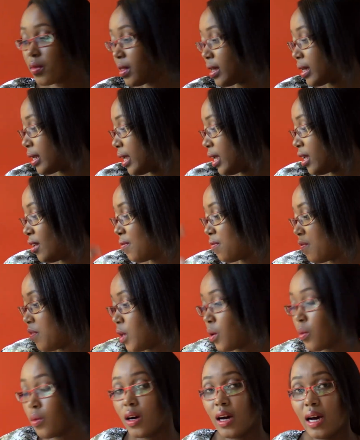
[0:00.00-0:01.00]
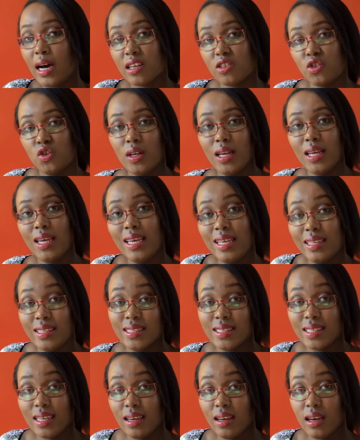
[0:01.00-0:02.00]
than if they were actually
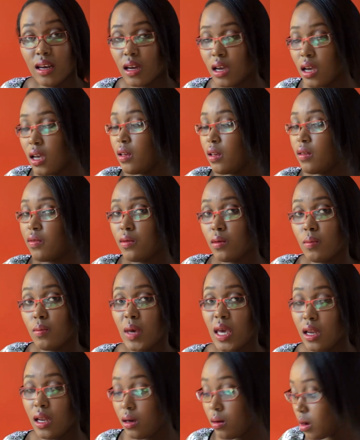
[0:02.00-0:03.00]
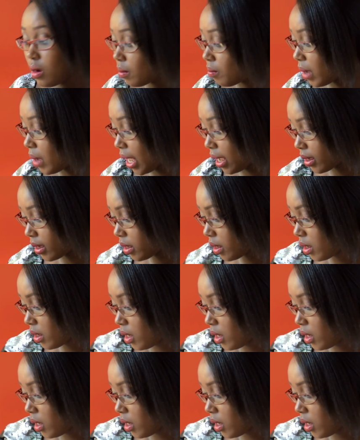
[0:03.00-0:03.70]
inside the main bag.